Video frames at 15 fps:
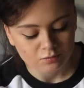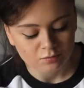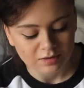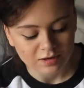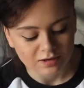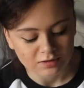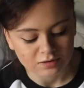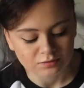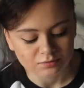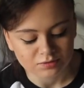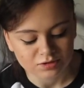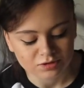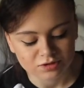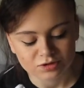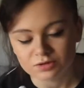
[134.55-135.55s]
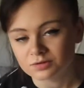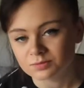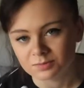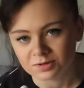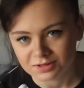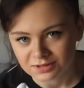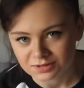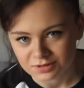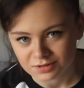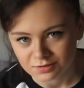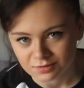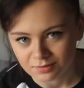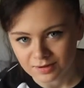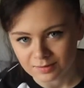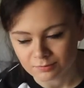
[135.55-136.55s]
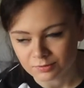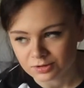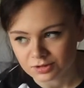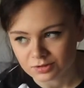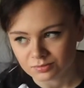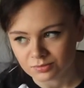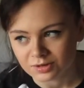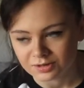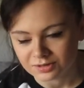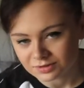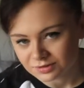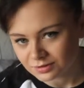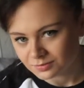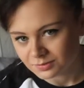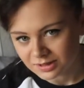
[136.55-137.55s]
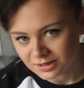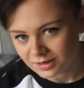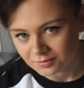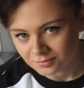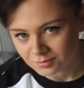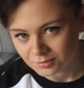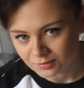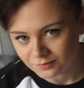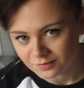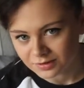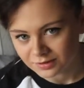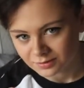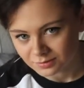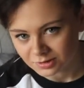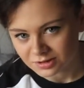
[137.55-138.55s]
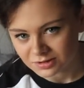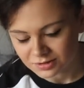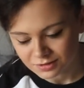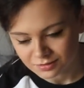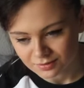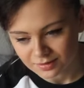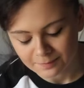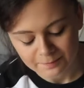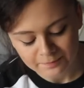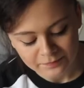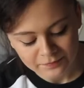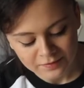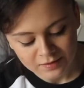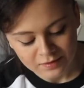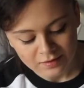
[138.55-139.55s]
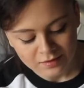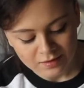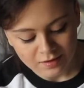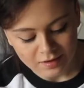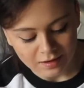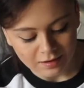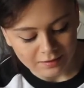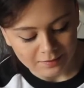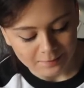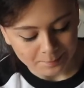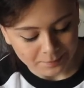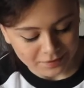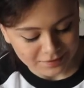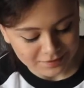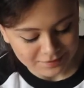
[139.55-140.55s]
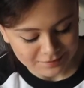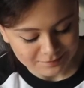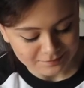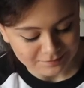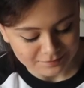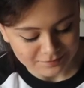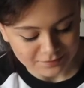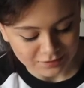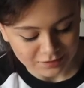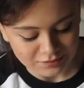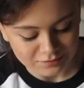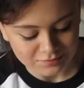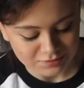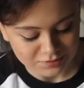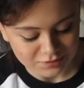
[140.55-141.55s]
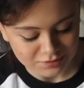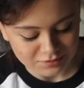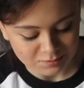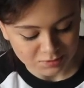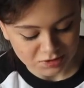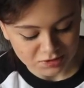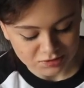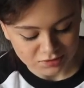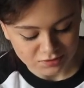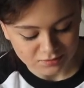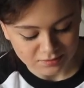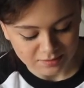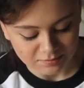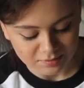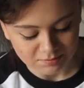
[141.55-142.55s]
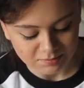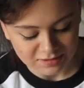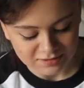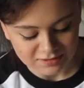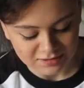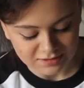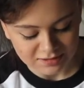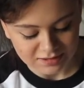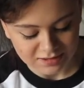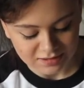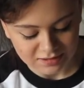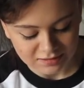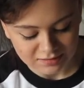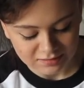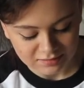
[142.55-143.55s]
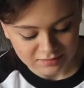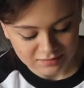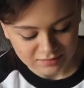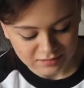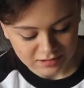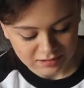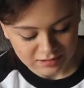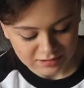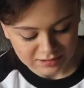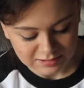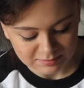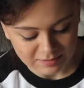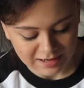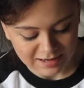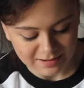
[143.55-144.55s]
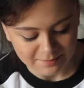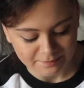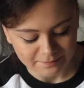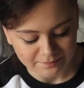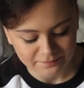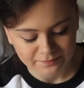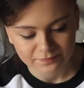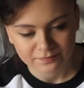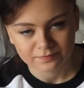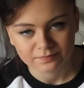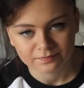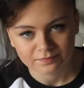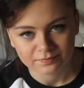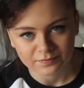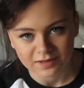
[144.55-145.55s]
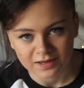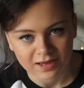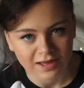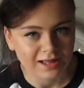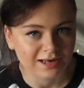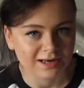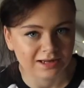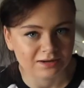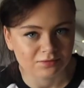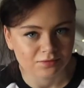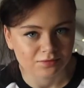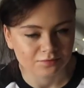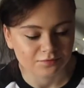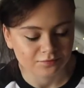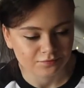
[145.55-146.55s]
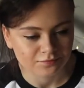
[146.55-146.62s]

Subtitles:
where I would just use my Instagram, which is why there's so many Harry Potter things in my Instagram. I would use my Instagram to basically spam the hell out of